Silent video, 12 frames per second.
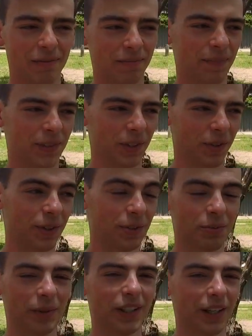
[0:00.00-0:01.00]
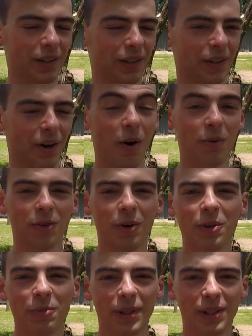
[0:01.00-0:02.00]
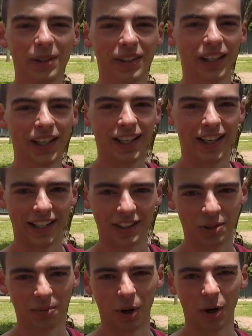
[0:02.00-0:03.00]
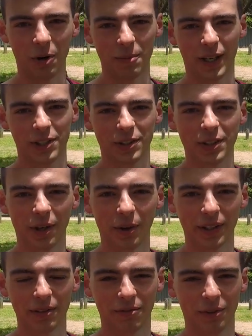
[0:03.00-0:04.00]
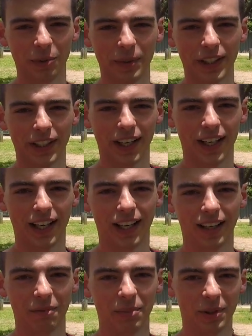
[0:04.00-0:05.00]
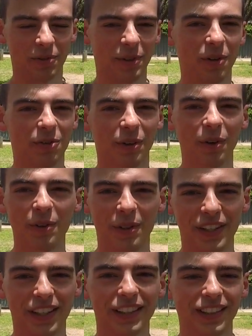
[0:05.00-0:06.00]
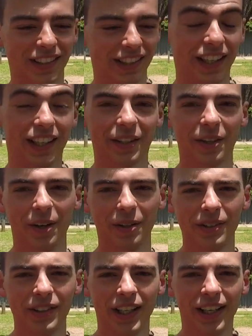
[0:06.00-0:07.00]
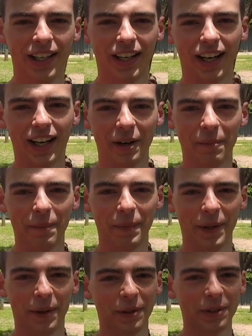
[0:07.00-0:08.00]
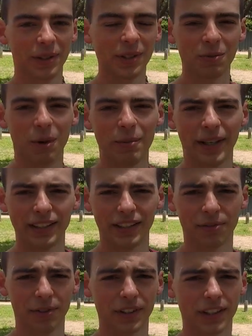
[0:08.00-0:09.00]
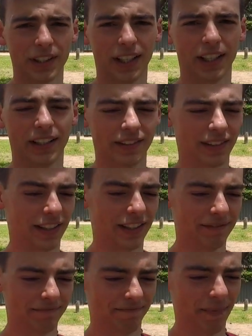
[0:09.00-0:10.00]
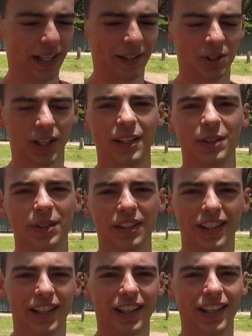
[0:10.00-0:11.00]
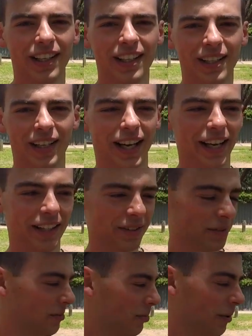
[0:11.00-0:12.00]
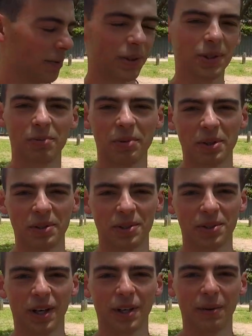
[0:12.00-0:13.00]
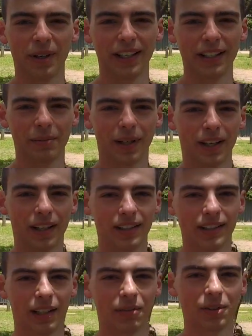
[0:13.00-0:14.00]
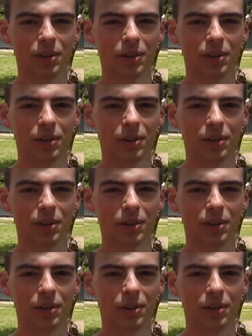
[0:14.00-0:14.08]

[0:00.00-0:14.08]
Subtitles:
So this will be like the on-road opinion, and tomorrow I'm actually going and filming a bit of an off-road thing to see how it goes. There also is one main difference that I made a change to the car, and you probably spot it straight away, but let's have a look